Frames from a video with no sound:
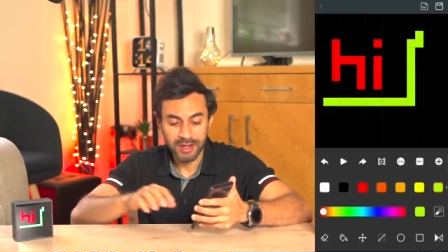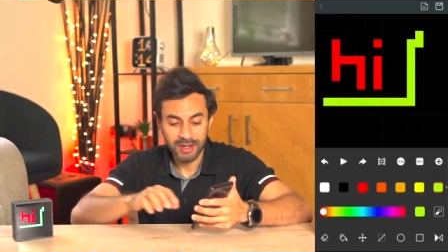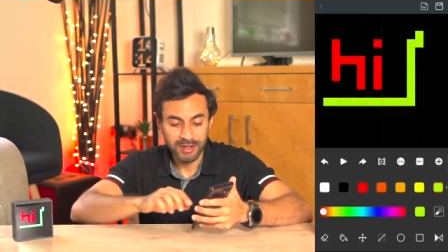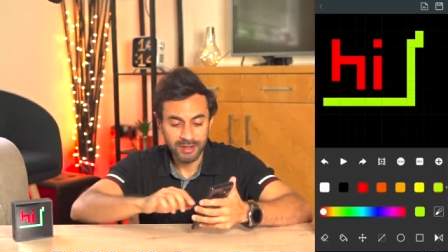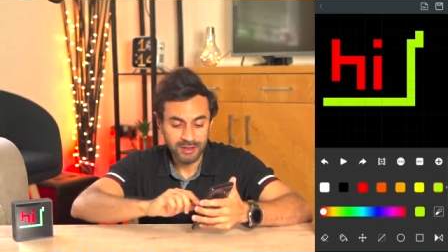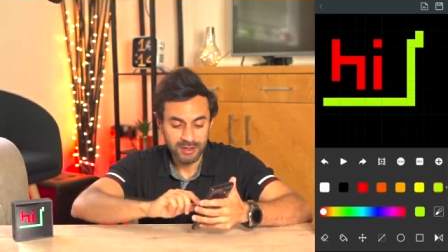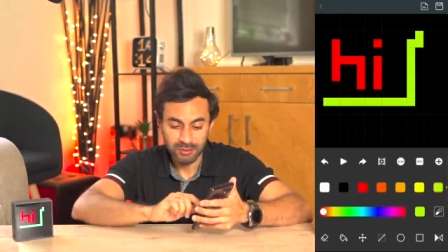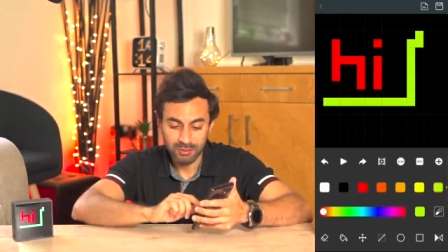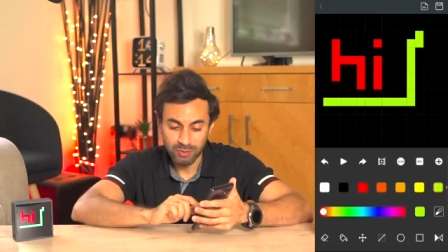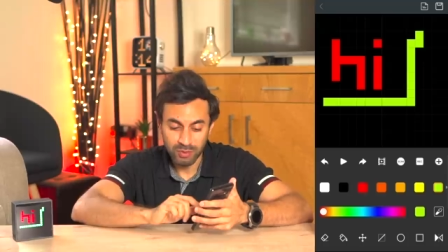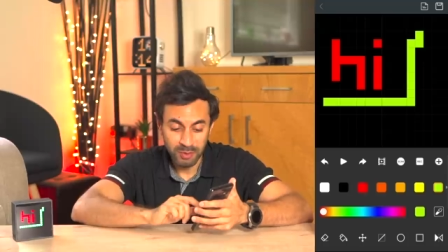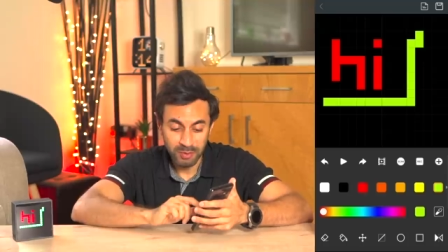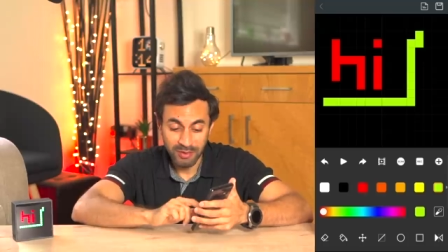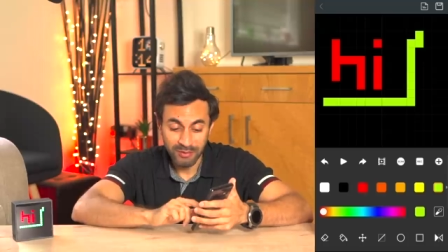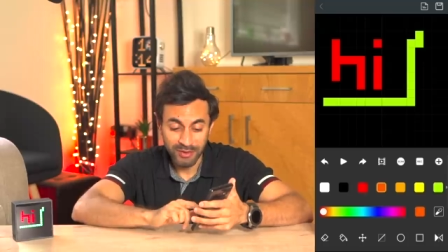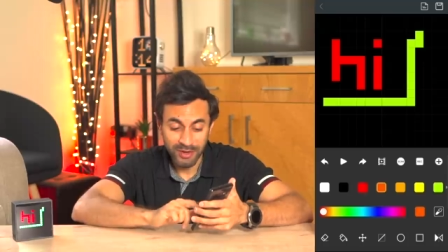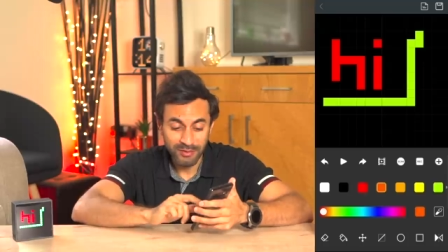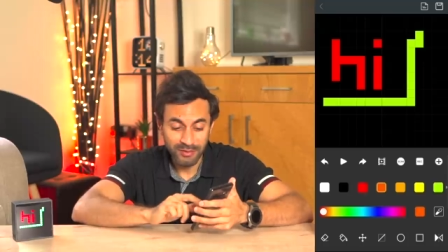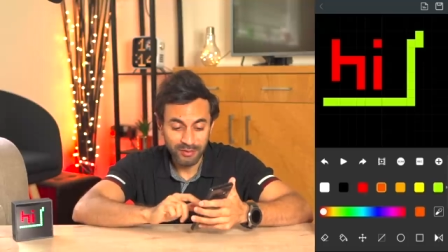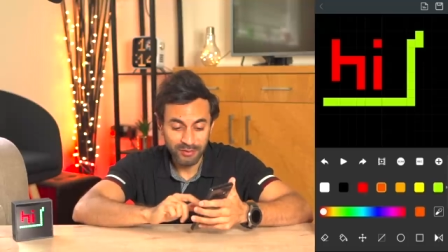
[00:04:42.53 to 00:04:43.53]
And it's one of my
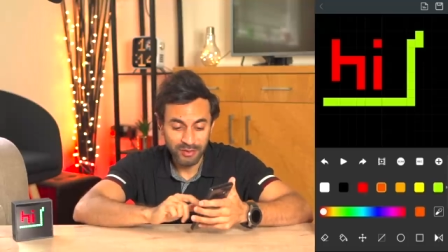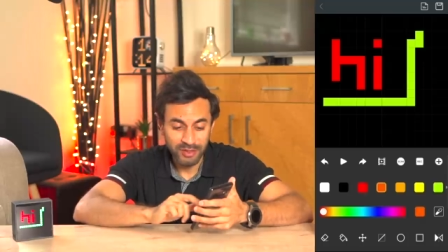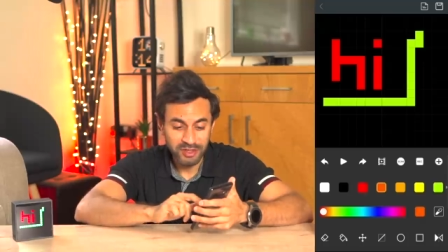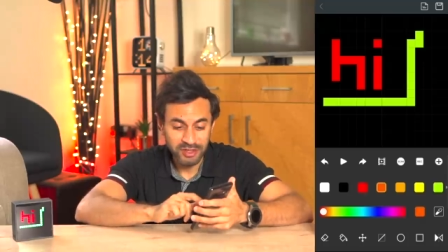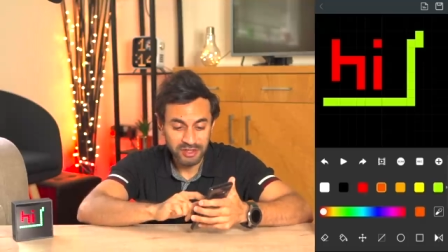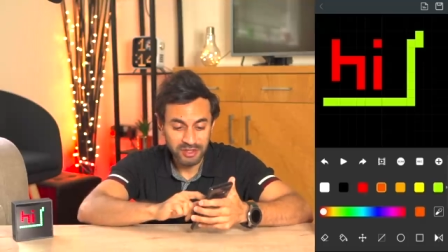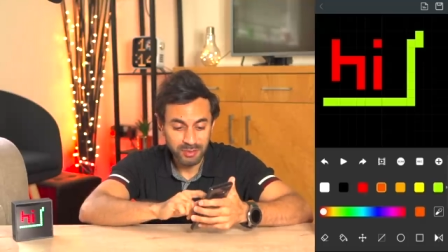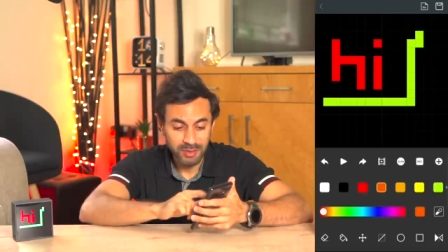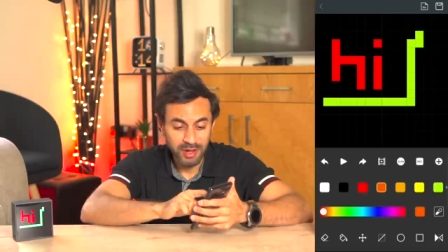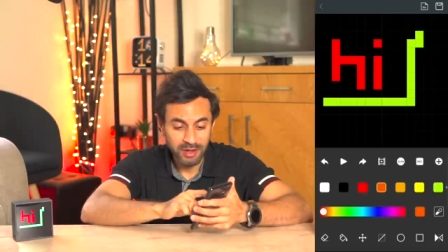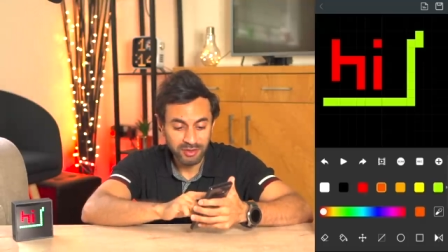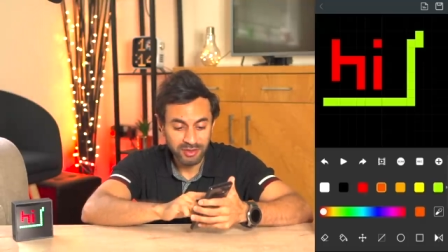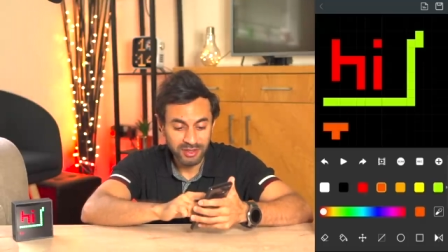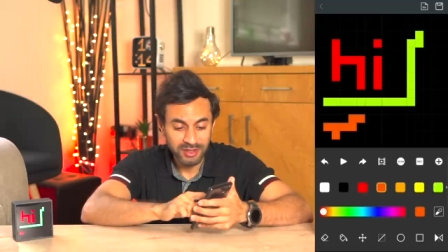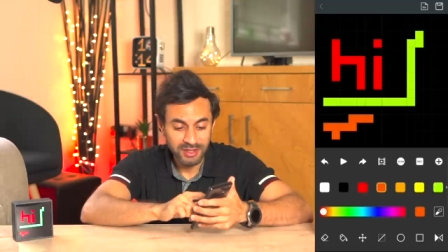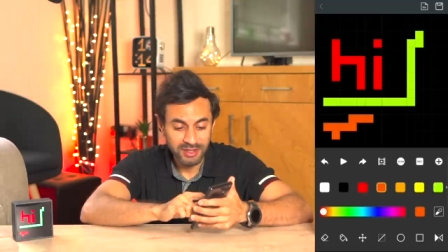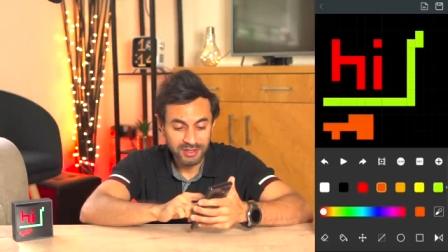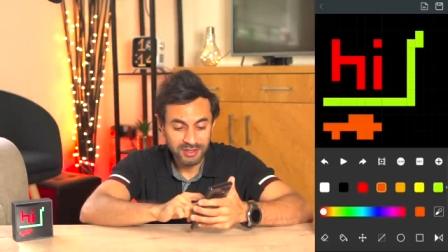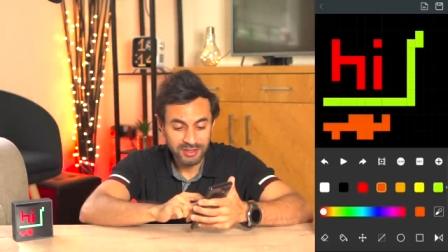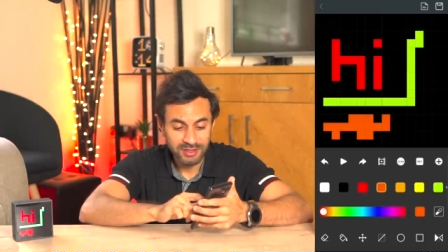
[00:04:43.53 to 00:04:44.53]
favorite features about
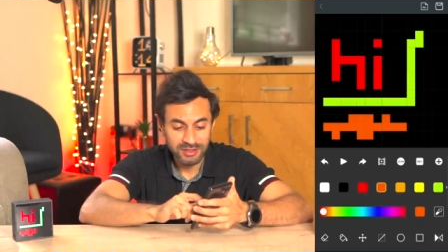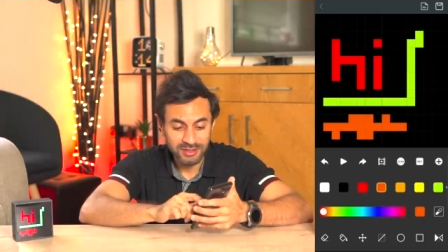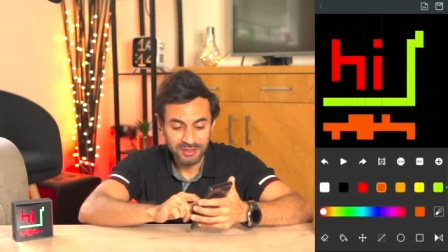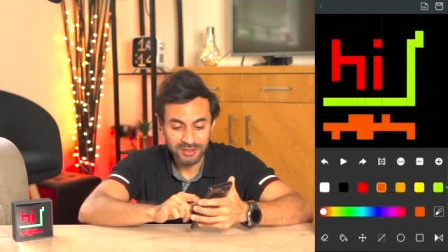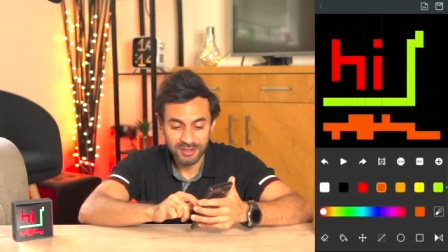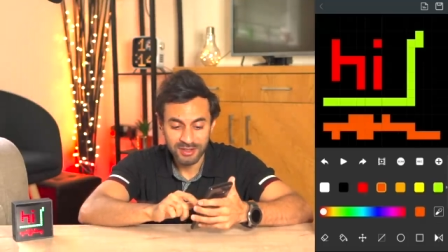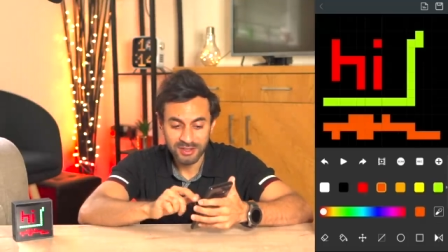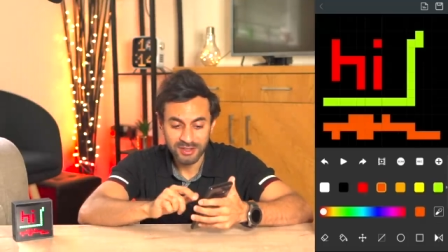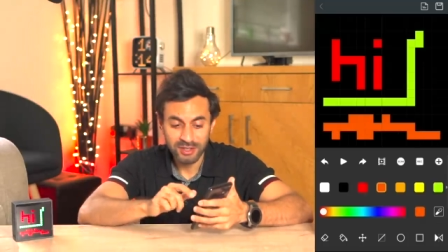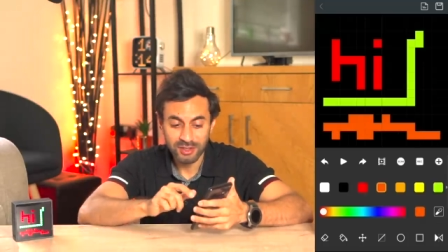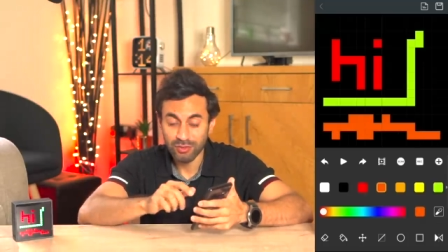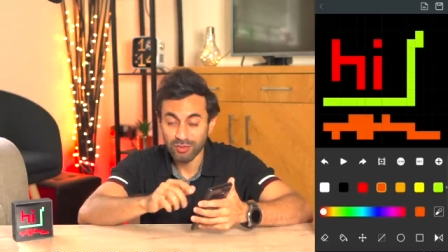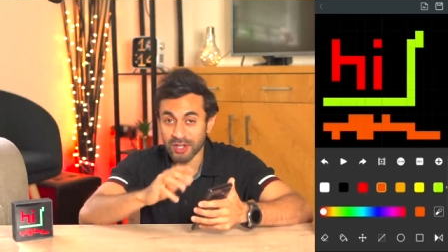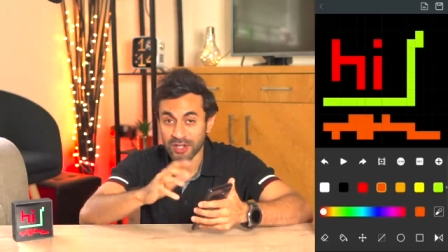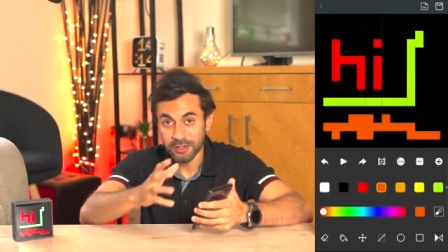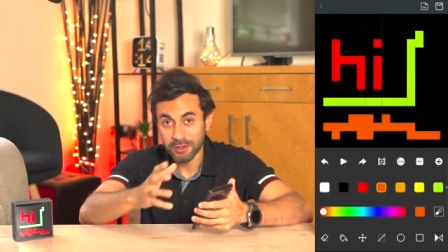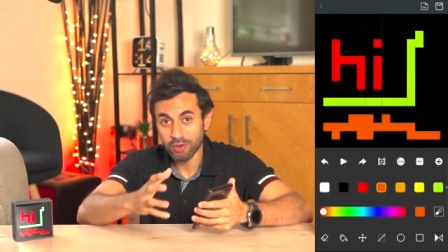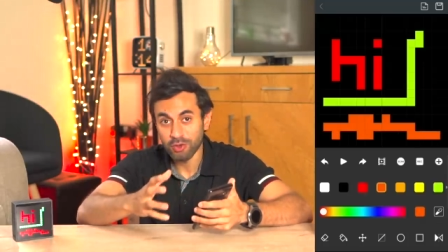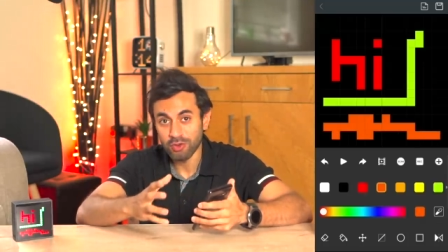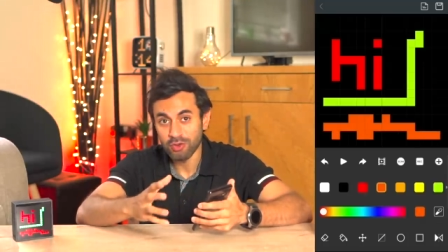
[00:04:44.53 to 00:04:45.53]
this. It's just
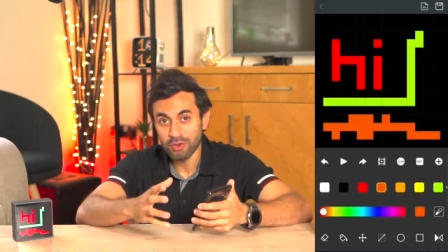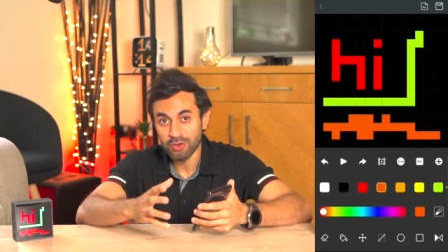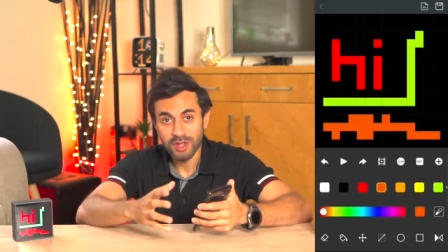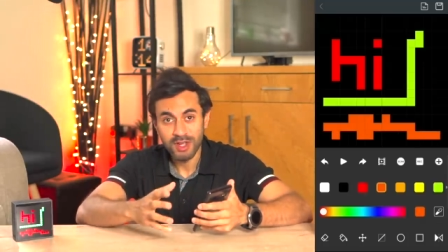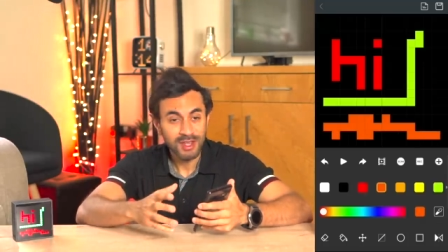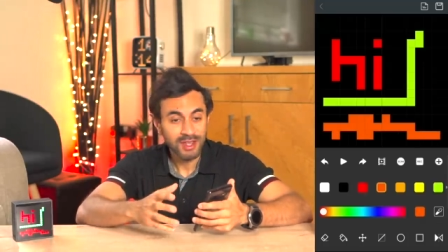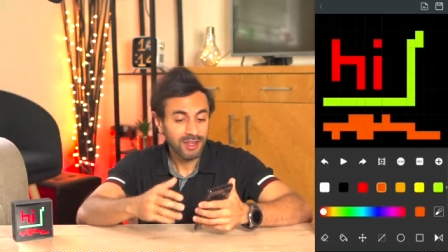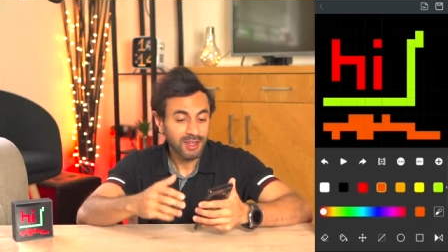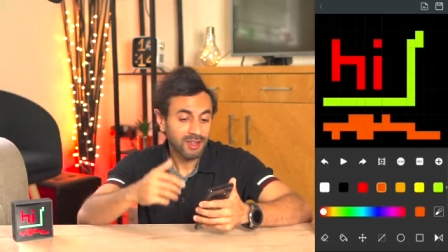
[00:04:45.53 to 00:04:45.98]
really cool.